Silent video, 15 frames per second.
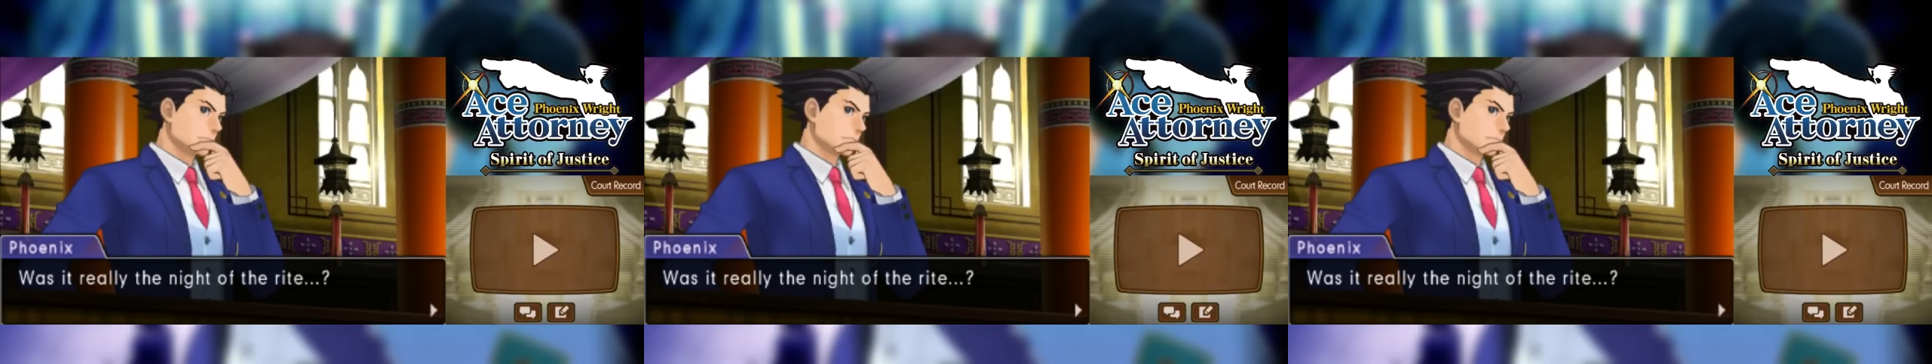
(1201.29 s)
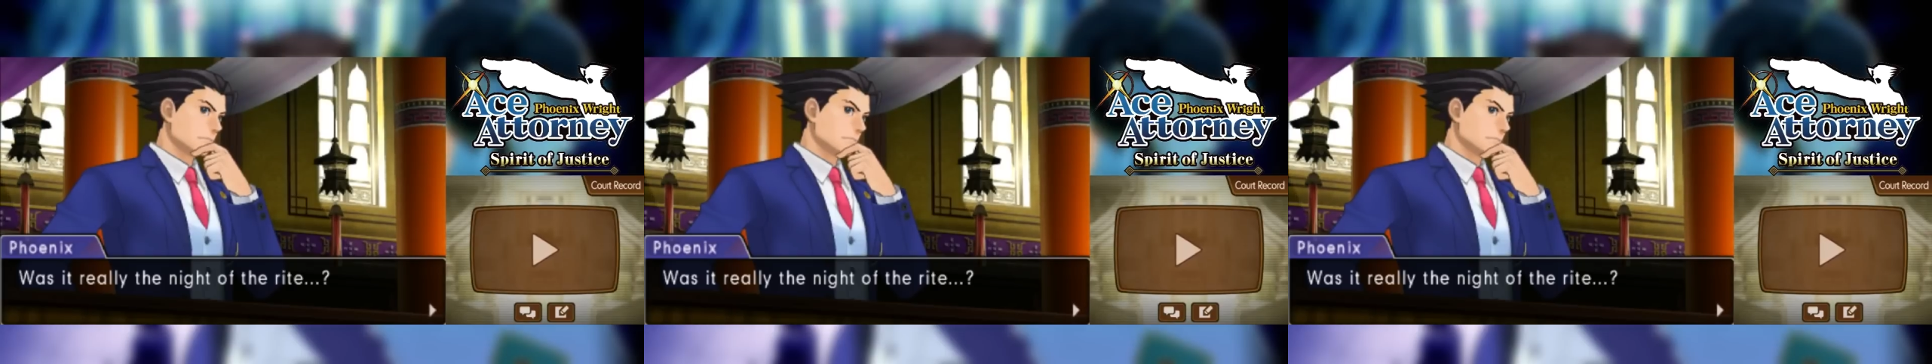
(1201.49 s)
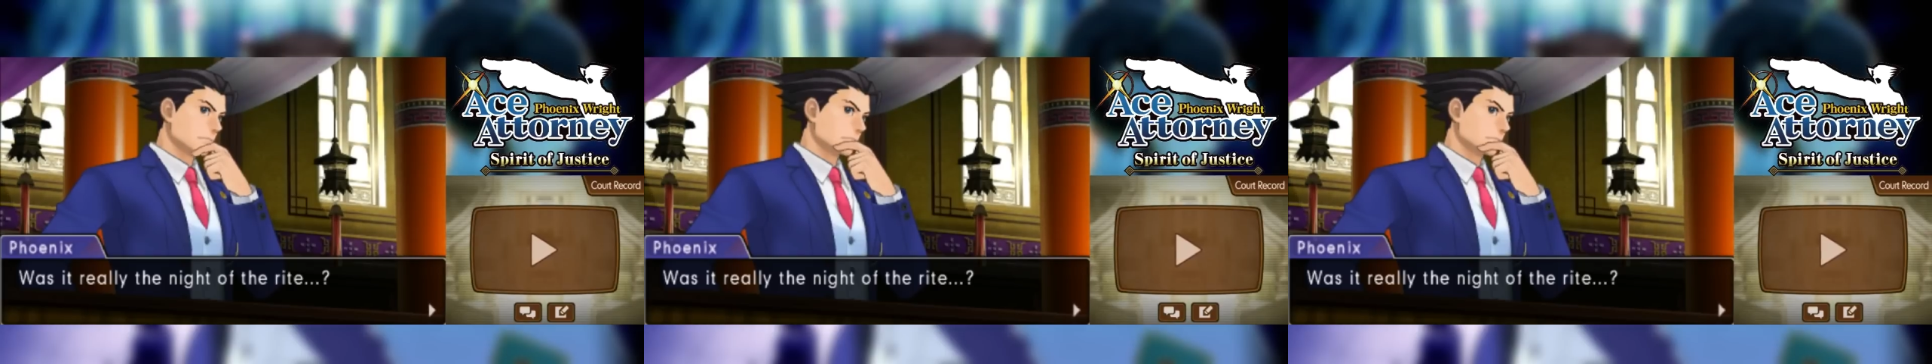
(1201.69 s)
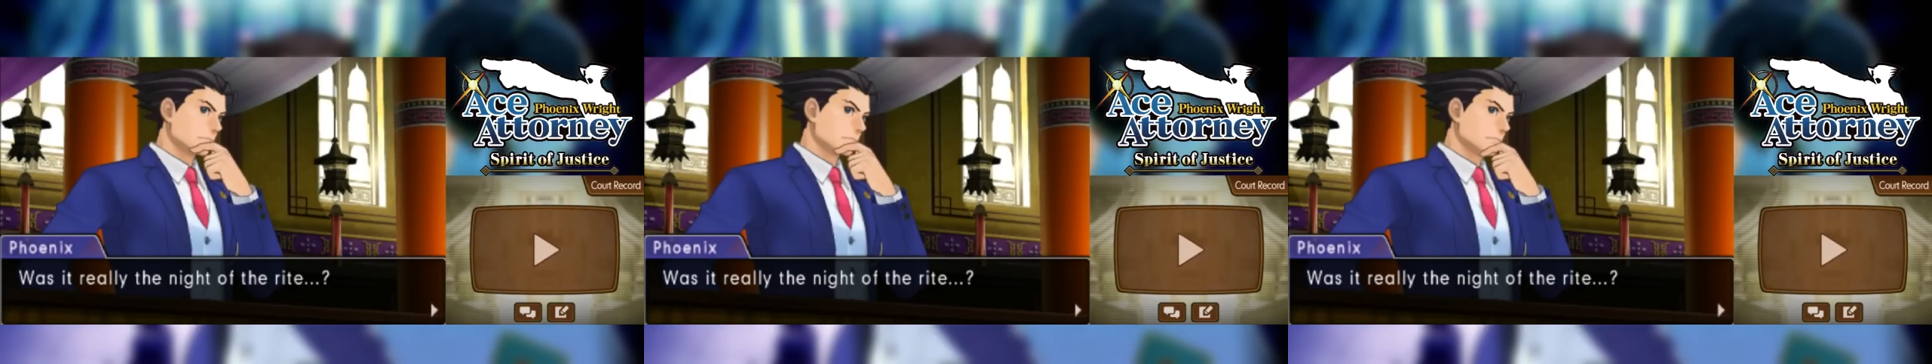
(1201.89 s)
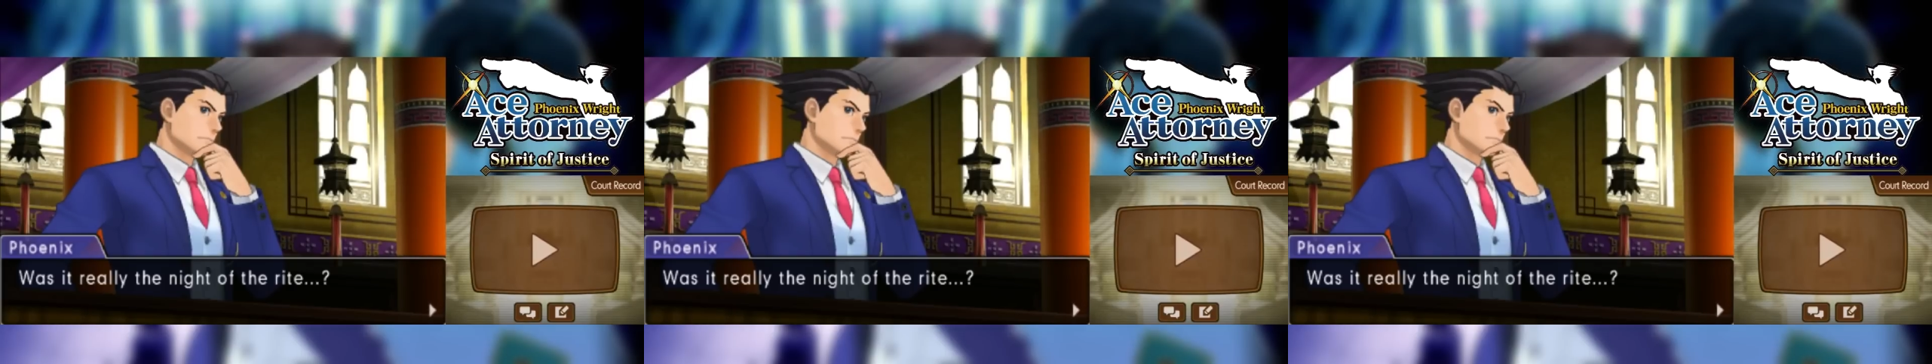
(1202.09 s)
Never mind.
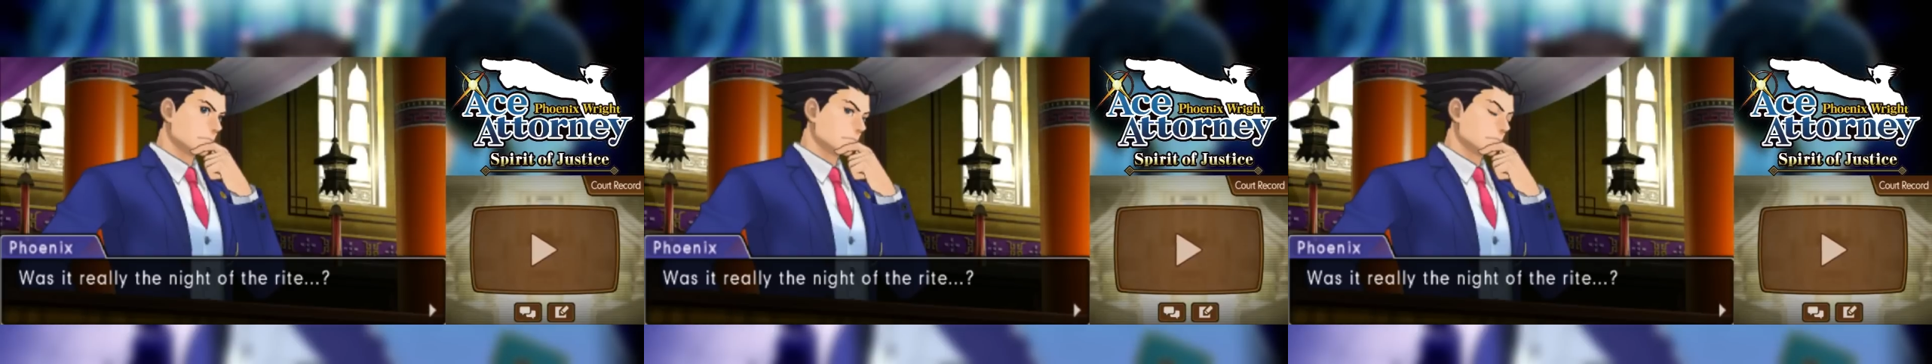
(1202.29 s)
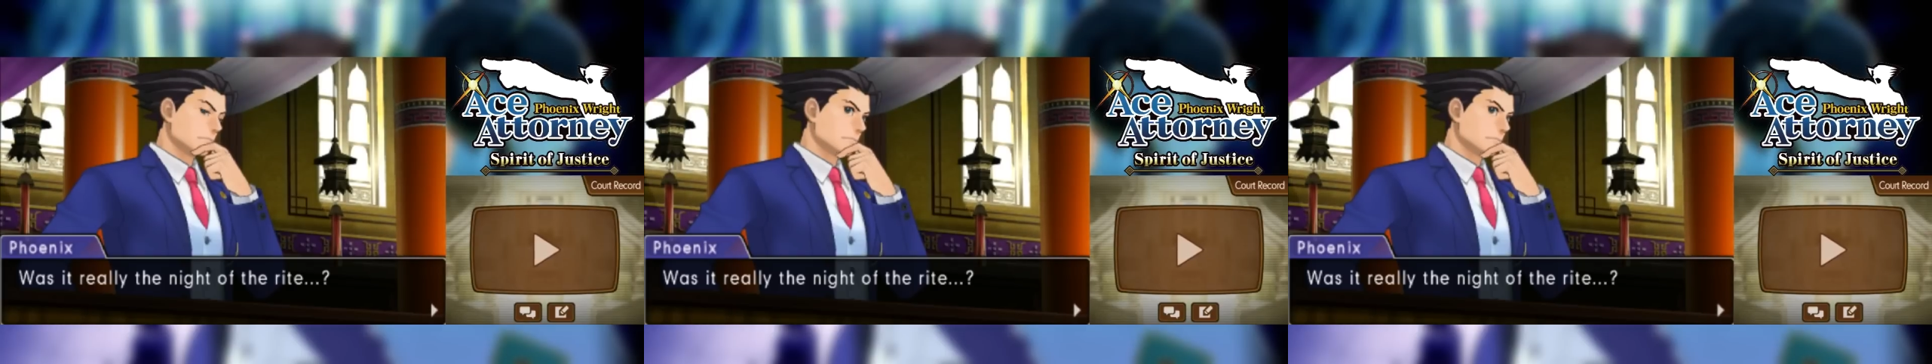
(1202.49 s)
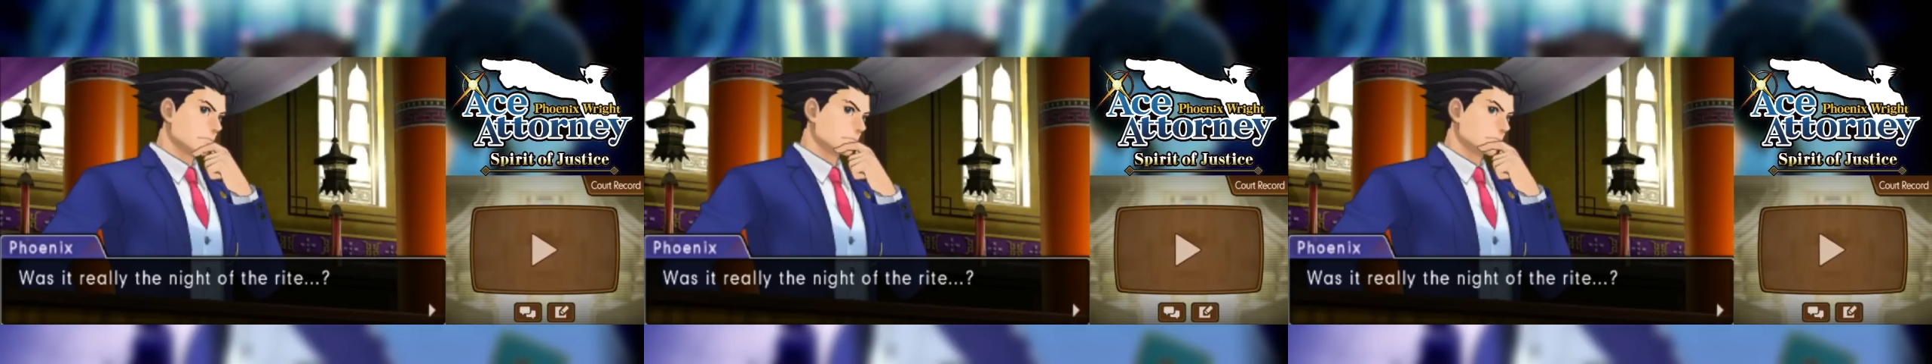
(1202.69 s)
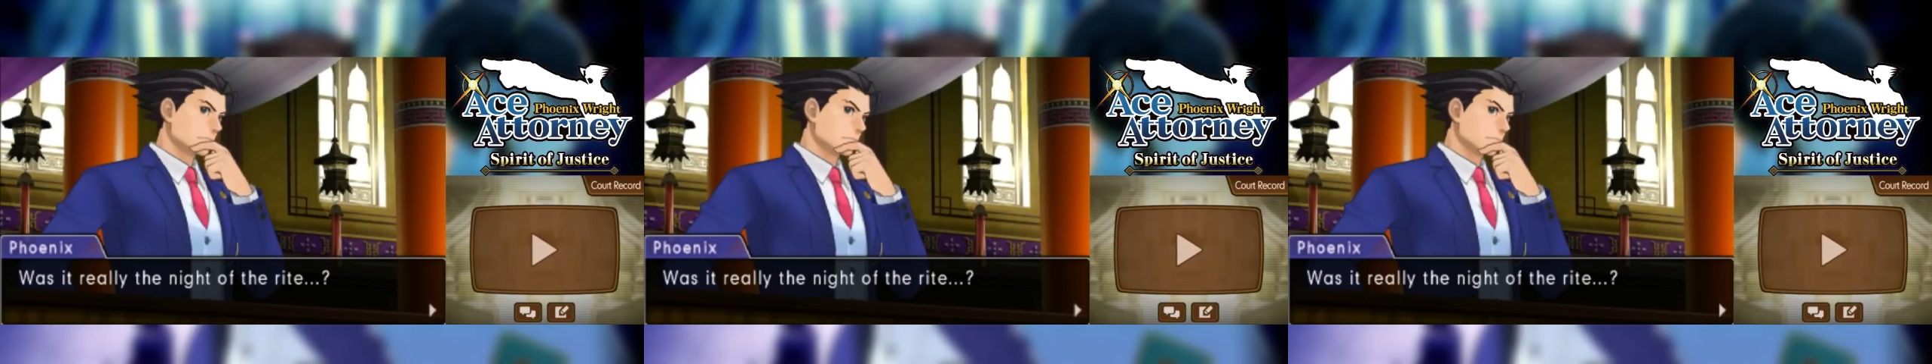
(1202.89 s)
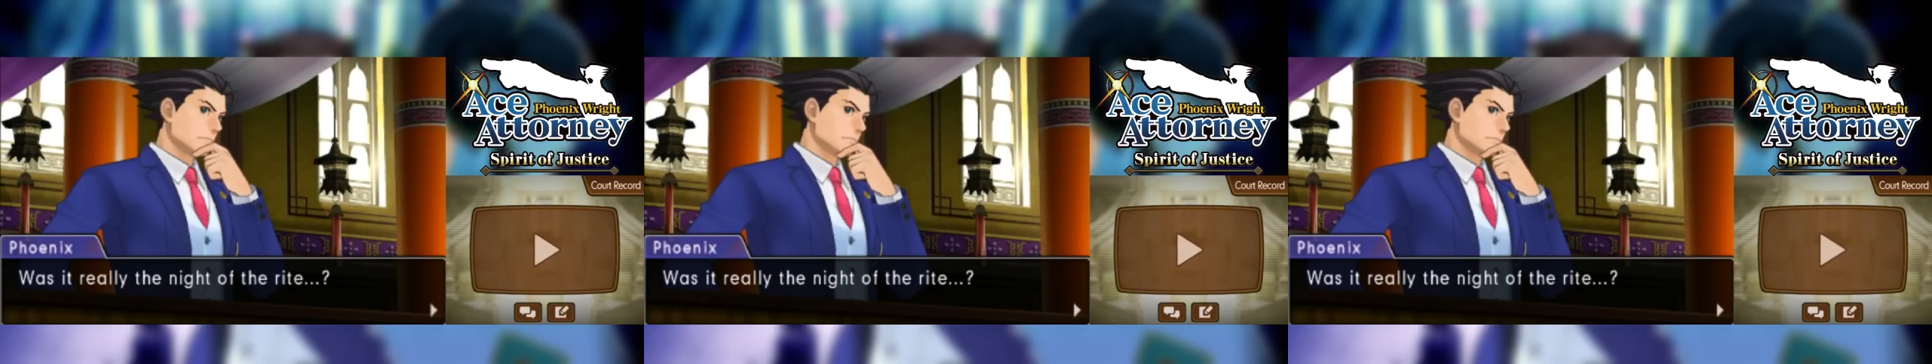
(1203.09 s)
Uh, oh.
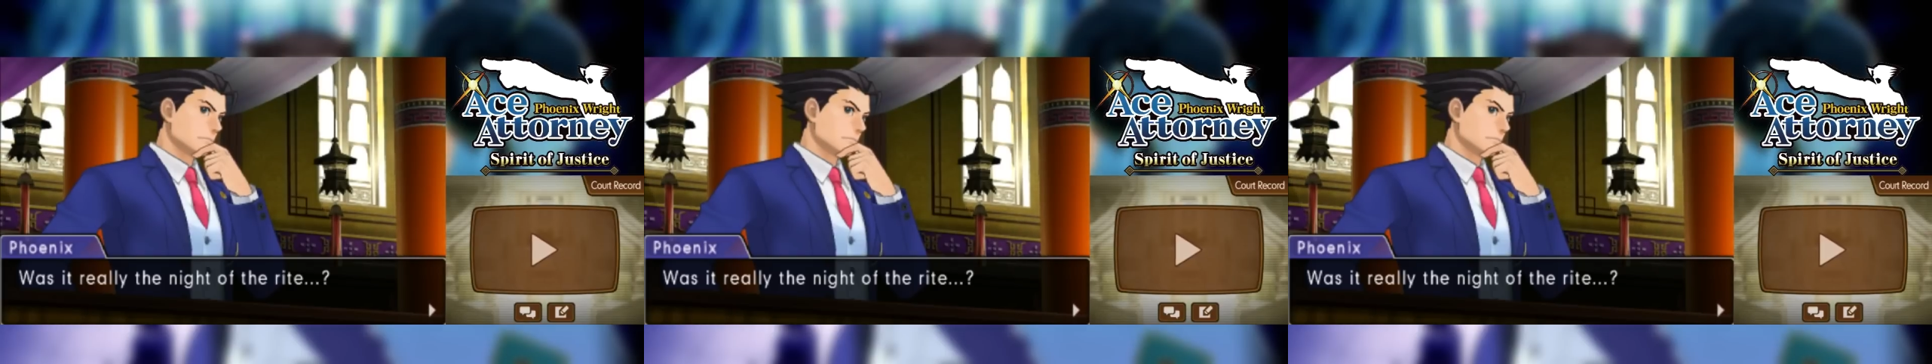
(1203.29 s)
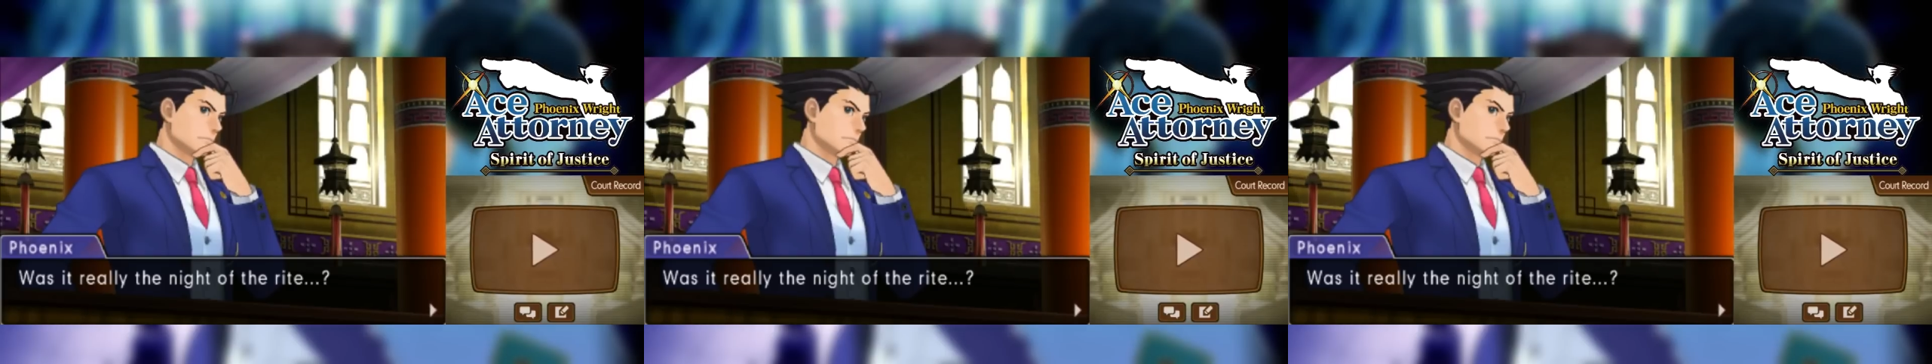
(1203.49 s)
So that's.